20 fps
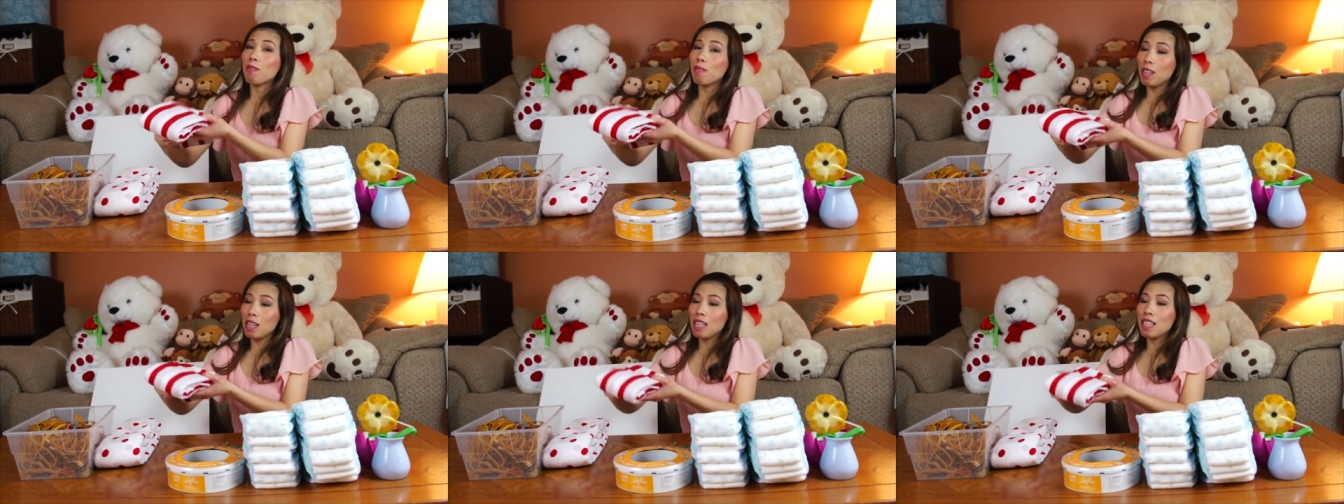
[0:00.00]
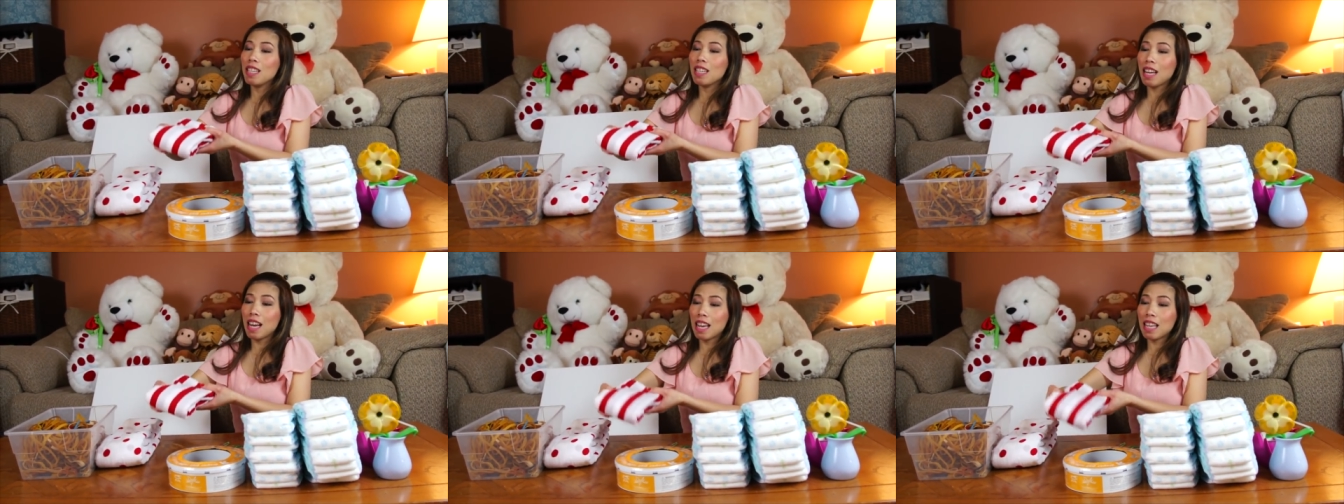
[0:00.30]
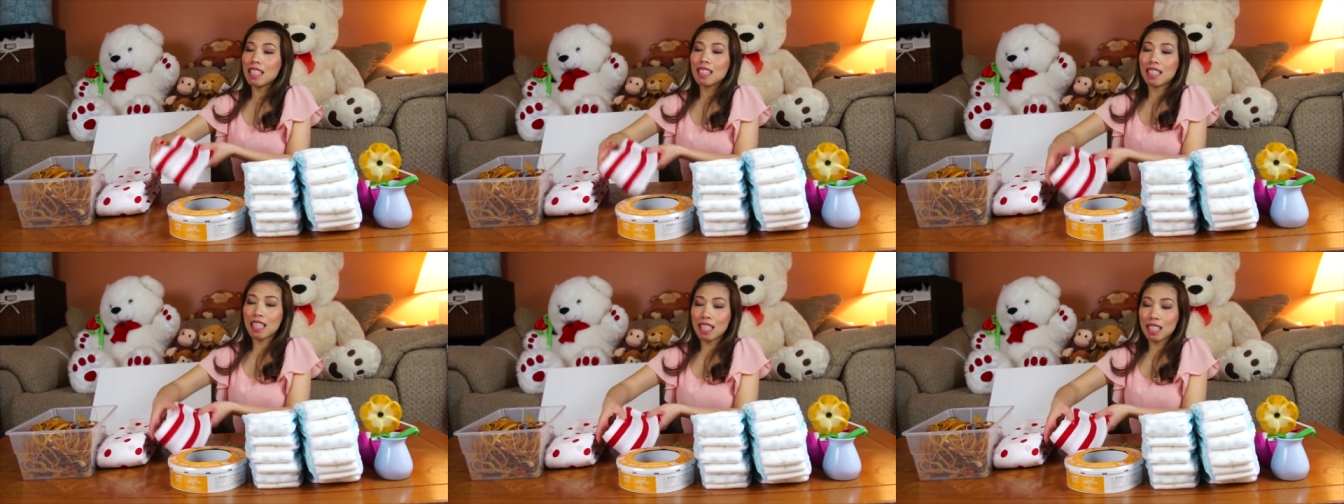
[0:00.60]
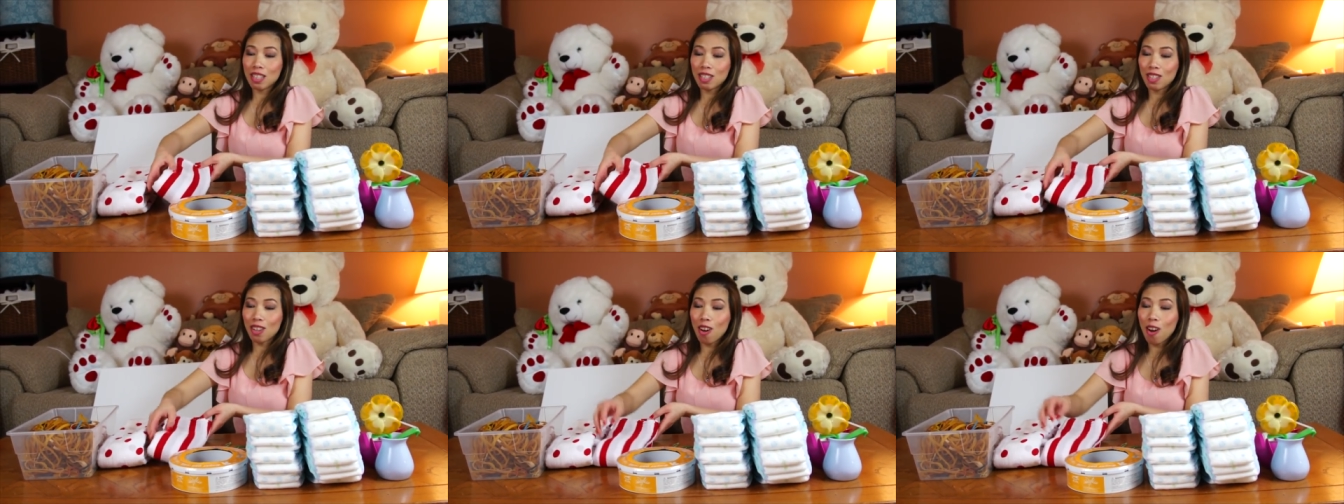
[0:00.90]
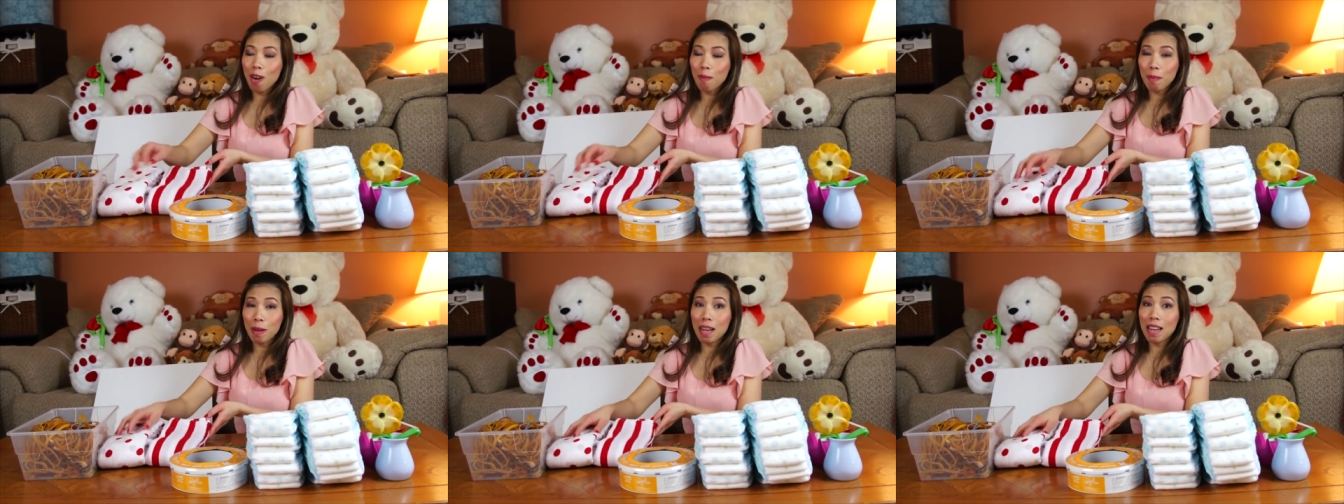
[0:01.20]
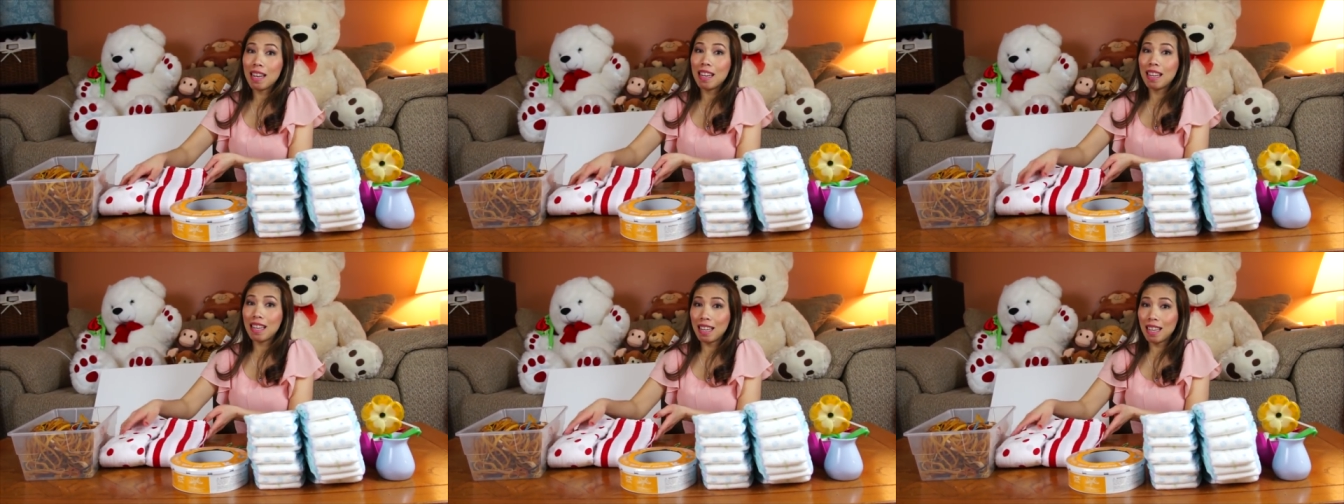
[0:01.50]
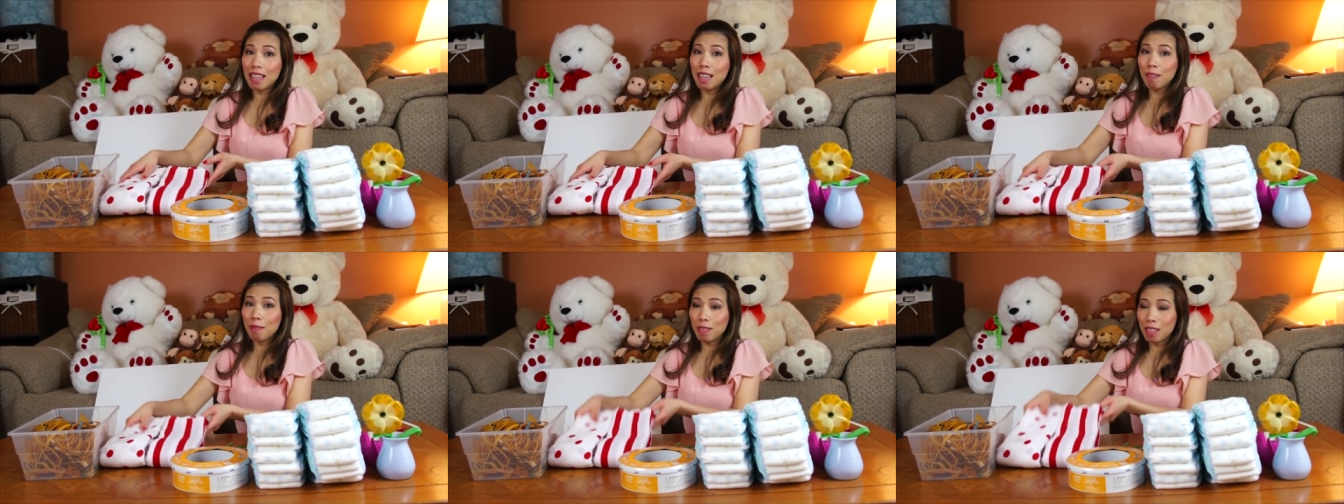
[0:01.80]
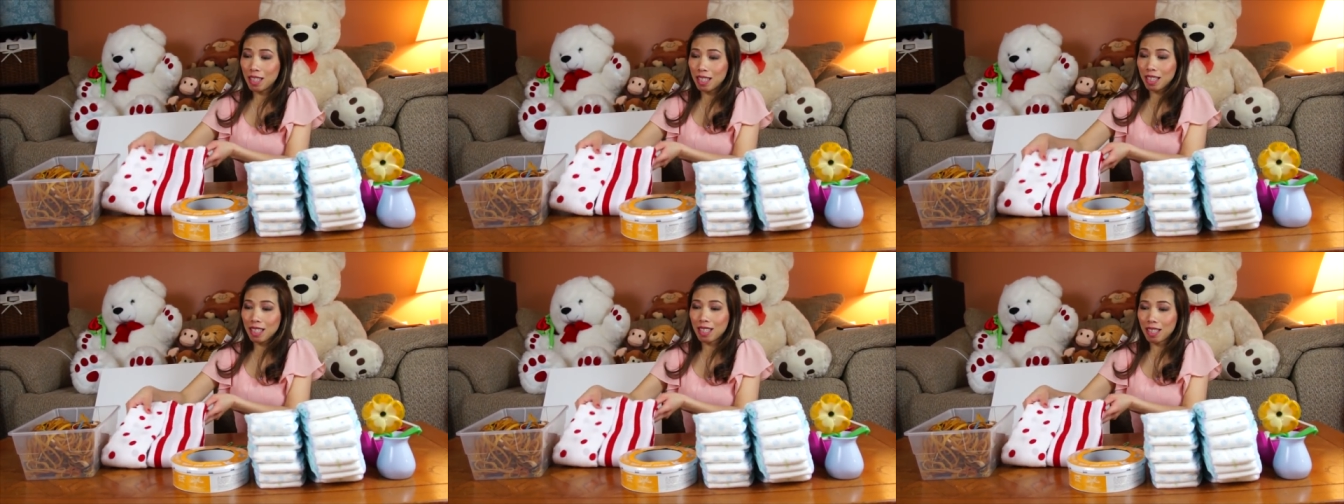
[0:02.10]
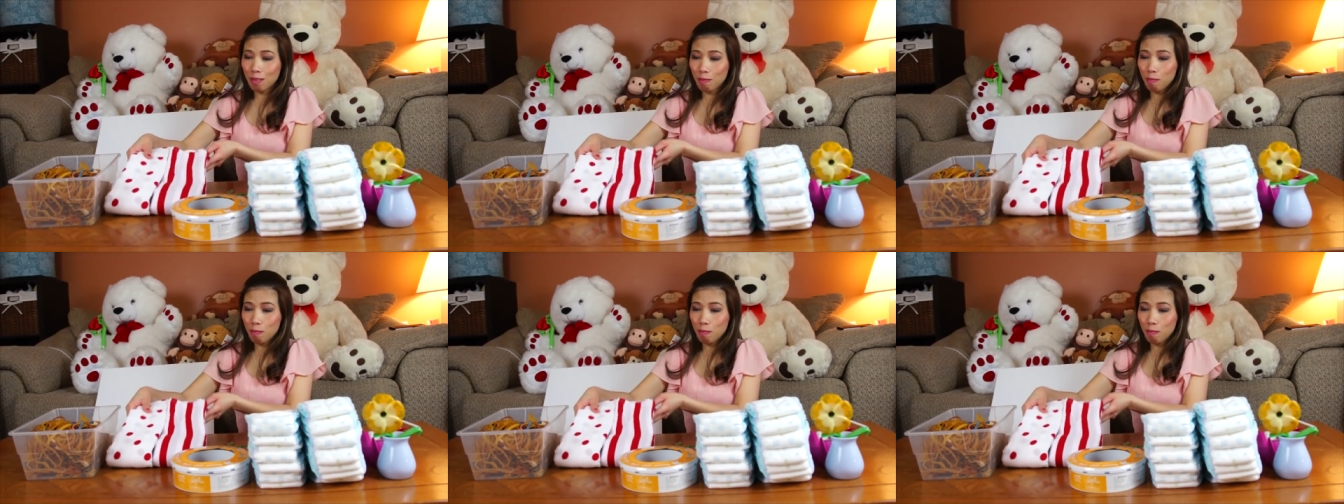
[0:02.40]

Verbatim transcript: really nice and soft I love this